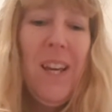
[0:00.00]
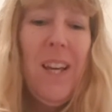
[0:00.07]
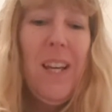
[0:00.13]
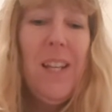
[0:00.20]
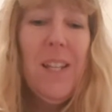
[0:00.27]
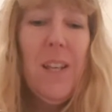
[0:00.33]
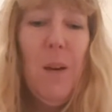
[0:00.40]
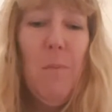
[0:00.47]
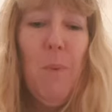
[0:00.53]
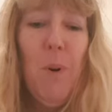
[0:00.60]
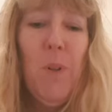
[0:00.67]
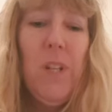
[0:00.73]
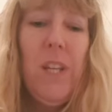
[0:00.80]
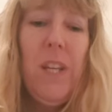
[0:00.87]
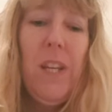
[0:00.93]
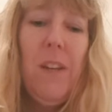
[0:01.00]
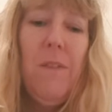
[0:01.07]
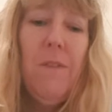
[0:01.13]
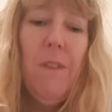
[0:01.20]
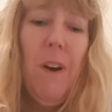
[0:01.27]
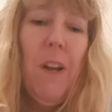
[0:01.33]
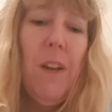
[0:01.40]
It's our body
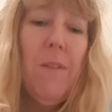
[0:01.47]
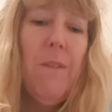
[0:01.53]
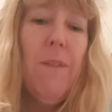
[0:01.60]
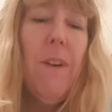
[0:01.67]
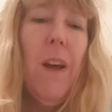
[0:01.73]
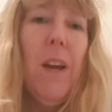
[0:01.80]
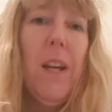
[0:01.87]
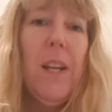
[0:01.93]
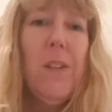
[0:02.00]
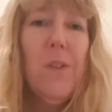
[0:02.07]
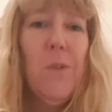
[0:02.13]
fight, flight